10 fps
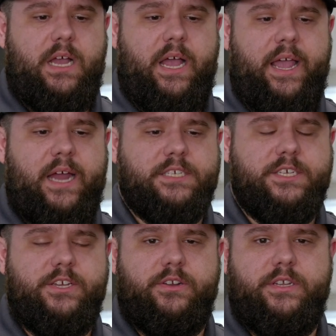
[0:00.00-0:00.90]

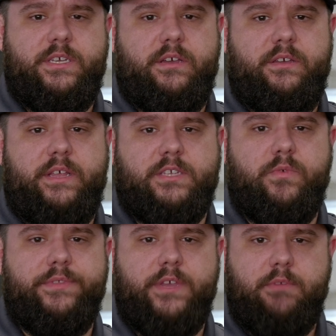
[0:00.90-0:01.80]
honestly couldn't tell you. That's
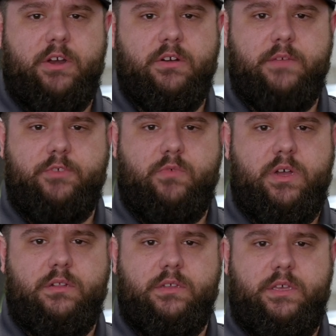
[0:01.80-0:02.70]
one thing about
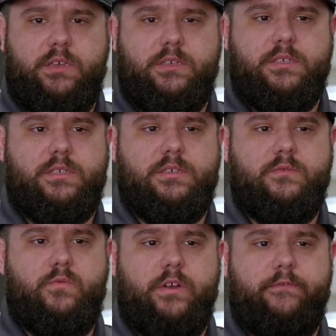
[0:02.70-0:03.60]
RWL, is
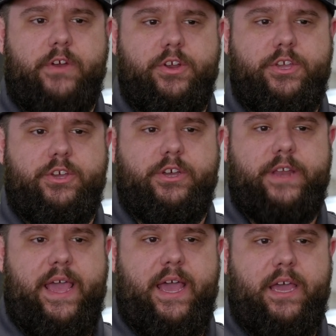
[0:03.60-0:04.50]
we're very
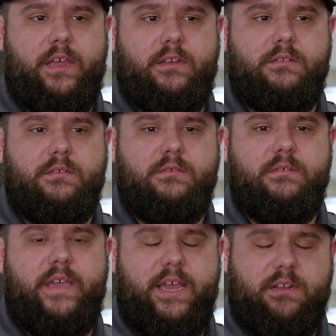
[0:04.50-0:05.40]
good at
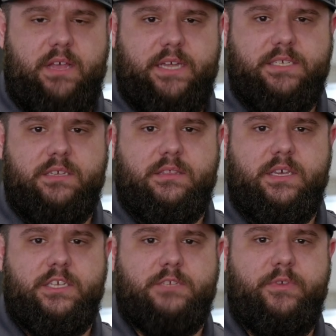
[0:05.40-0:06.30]
analyzing
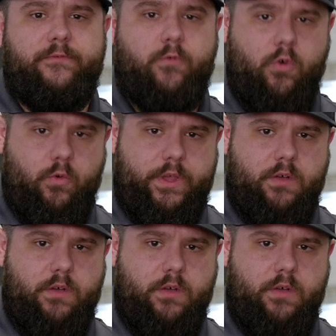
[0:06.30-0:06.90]
things before we